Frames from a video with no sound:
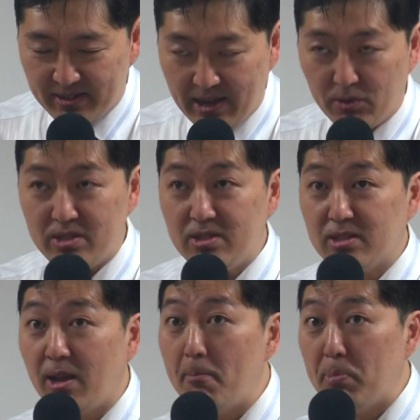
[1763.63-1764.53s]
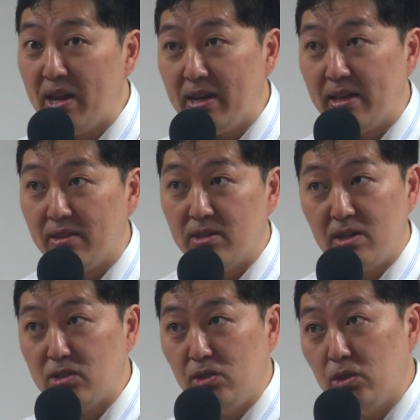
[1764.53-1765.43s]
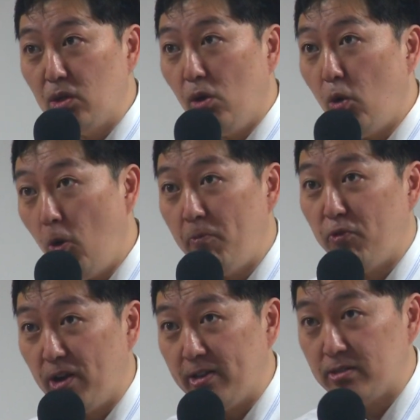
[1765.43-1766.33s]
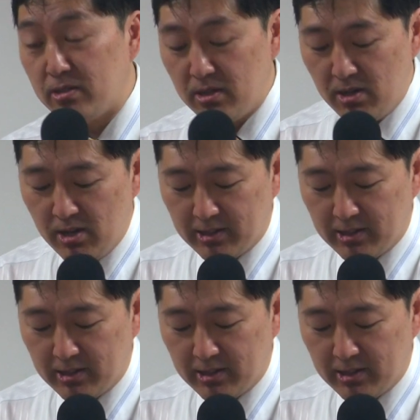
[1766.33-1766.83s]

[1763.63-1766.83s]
now this is completely, there's no hope for us,